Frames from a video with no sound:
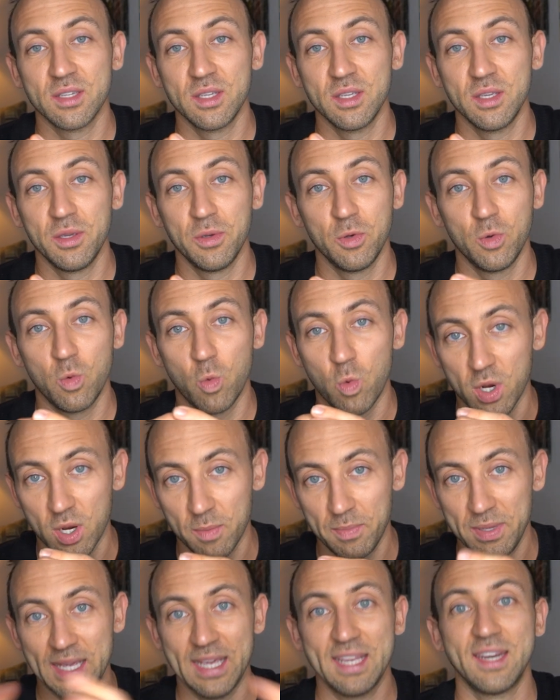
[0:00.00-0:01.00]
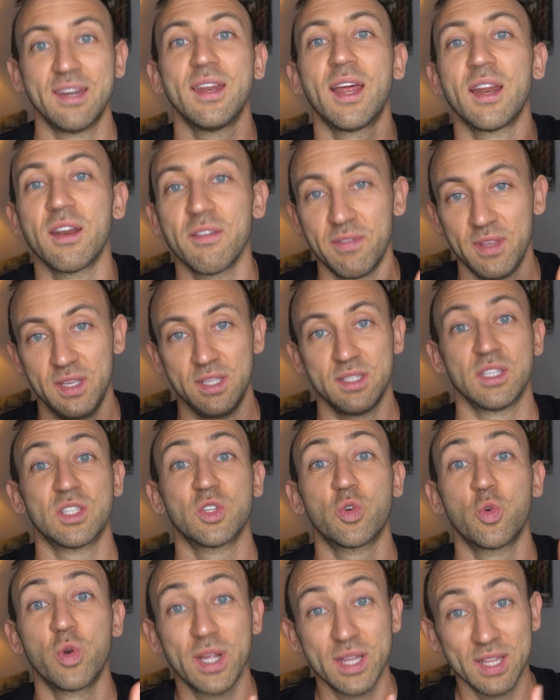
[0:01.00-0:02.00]
you wanna be in and out of these as
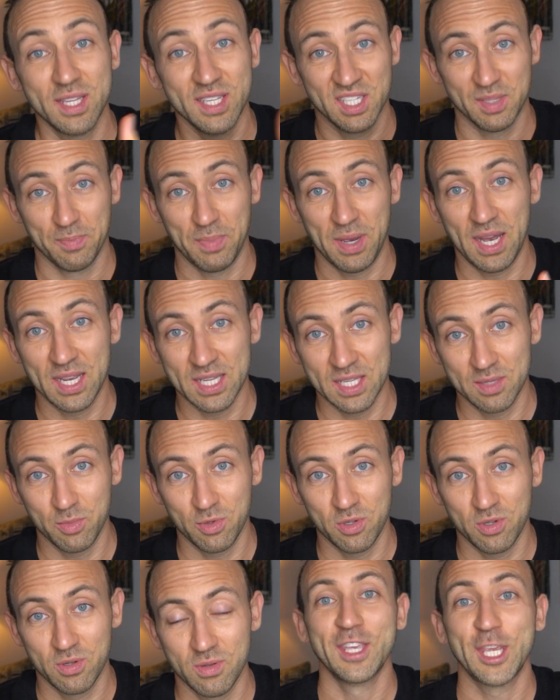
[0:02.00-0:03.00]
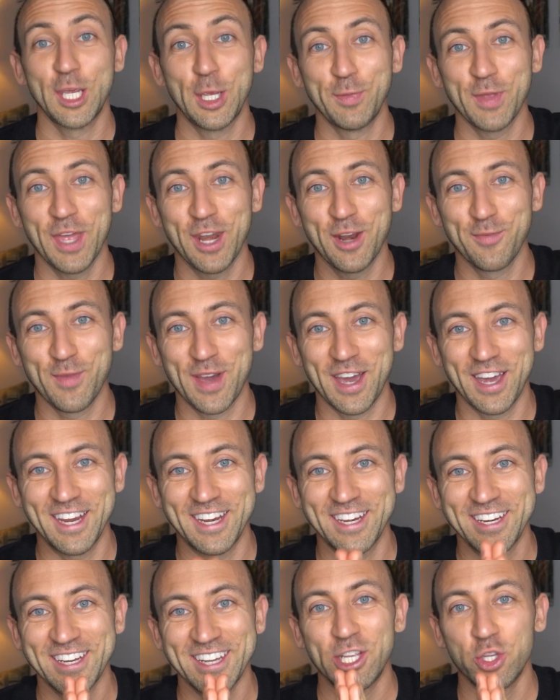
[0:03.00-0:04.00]
quickly as possible. Keep that in
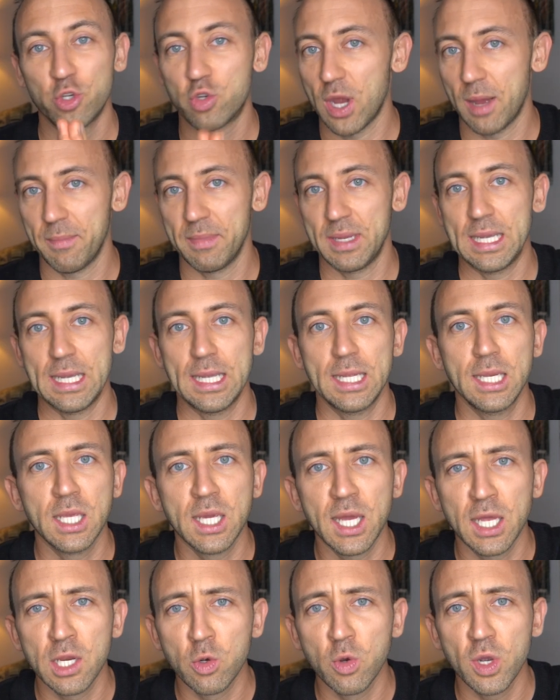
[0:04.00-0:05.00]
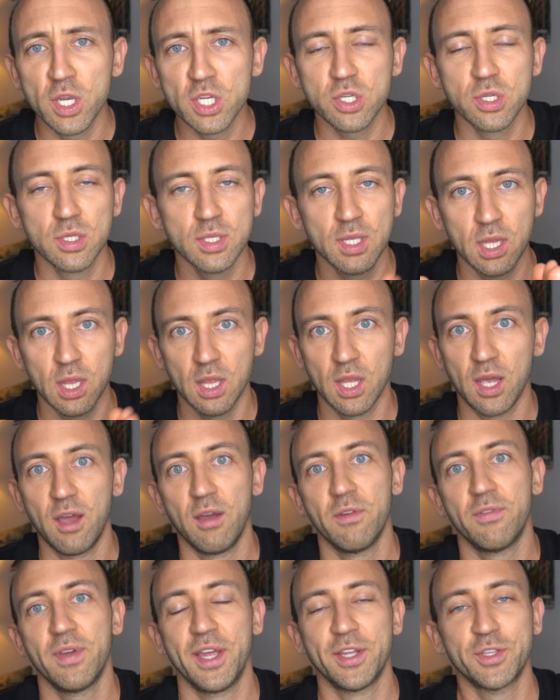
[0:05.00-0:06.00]
mind. Drop me any kind of questions. I
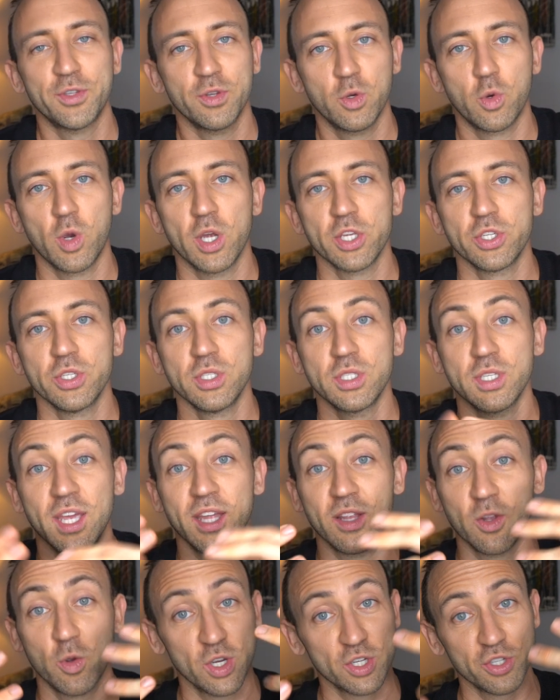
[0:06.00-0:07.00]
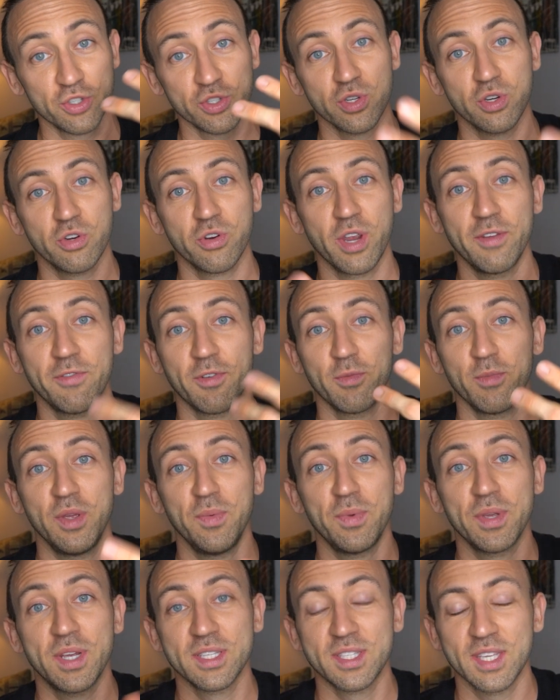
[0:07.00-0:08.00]
love answering questions, and questions are great for me
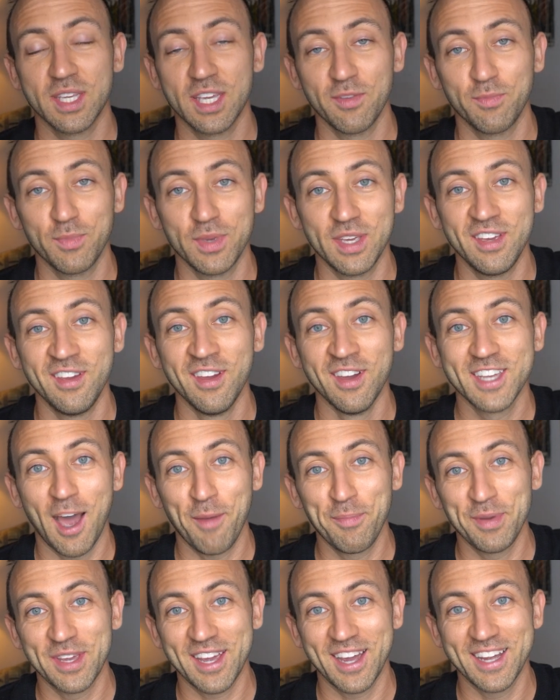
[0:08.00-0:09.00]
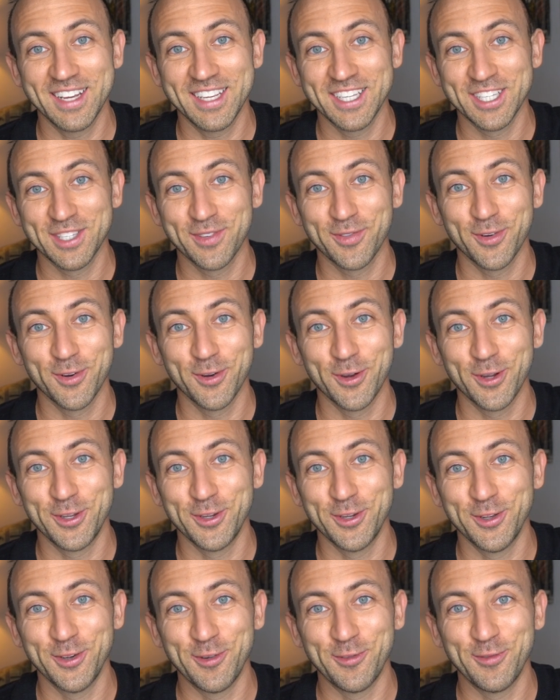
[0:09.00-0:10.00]
because they give me topic ideas for
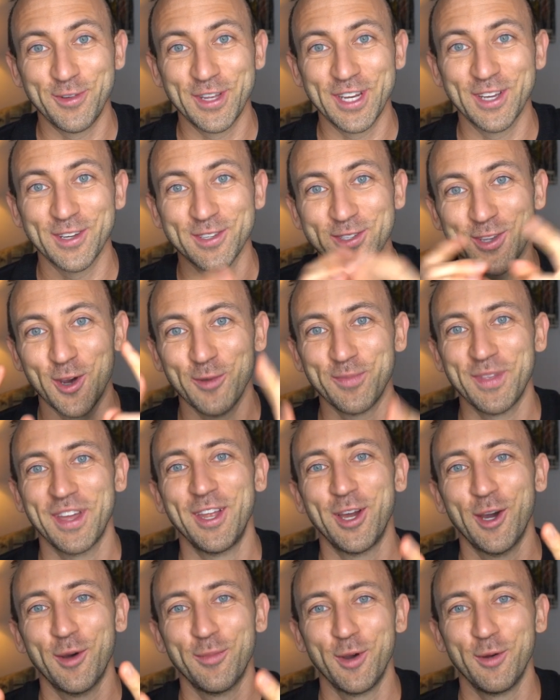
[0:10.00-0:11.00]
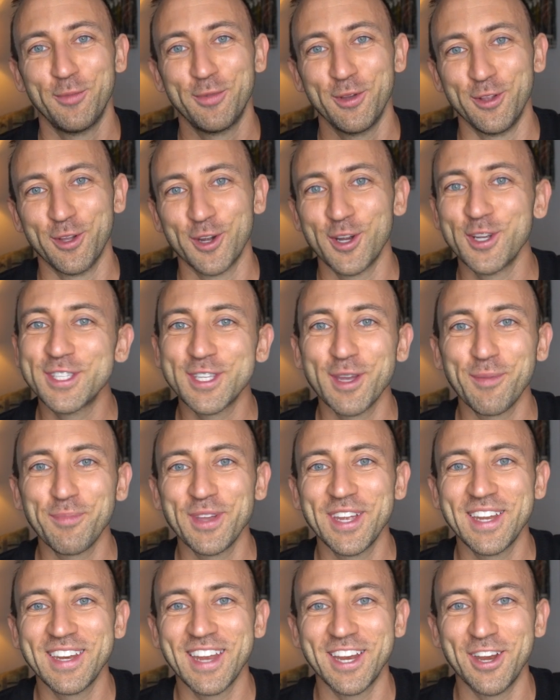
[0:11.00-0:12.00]
new videos. Hope that helped. Hope you learned
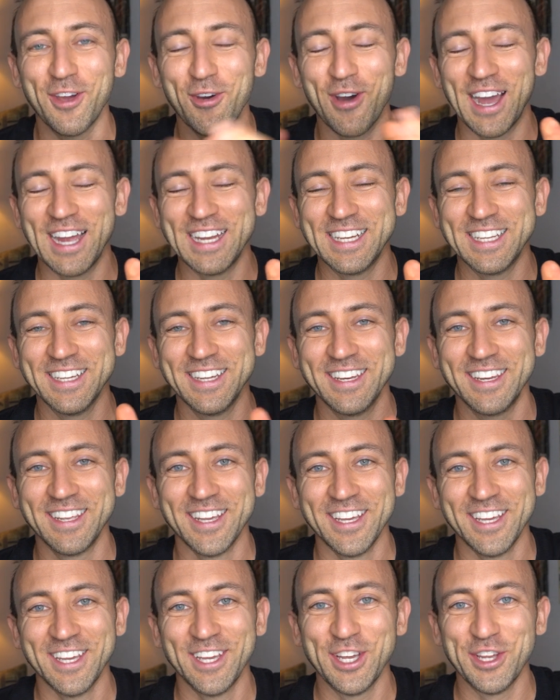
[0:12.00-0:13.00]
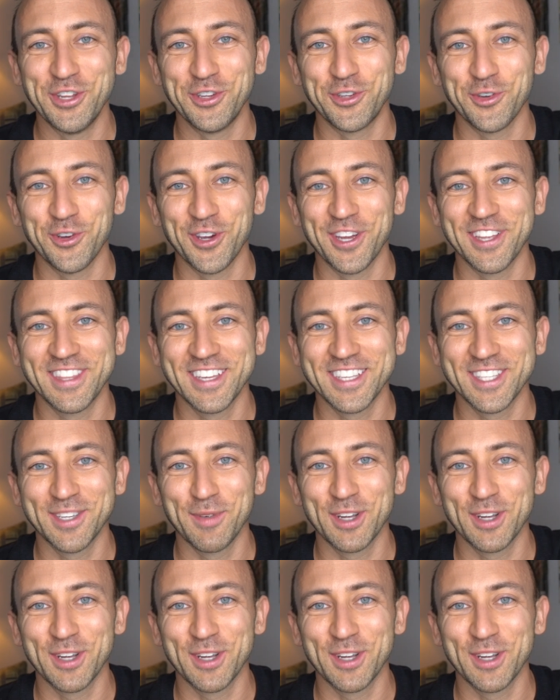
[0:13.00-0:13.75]
something. I know I did. Enjoy. Thanks so